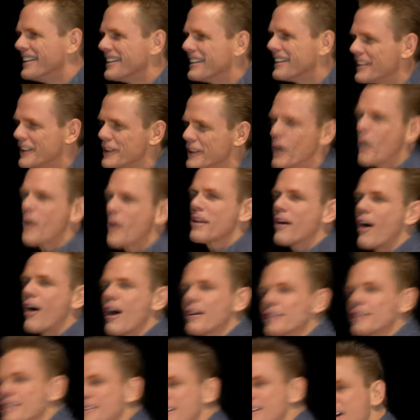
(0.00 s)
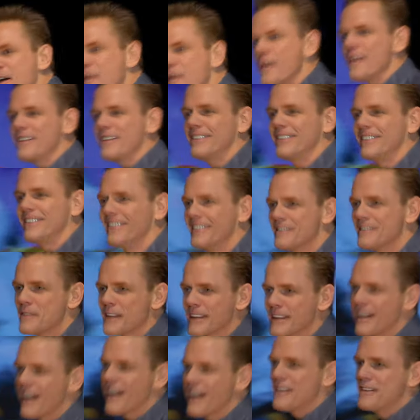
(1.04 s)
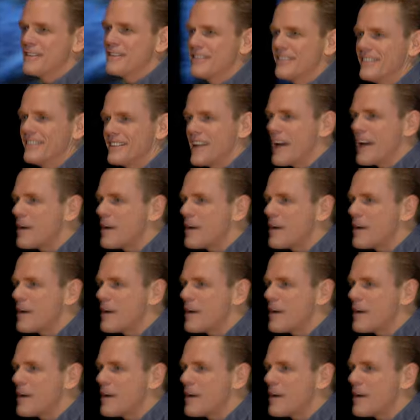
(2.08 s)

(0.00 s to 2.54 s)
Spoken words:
you know why they're hard to deal with? Because they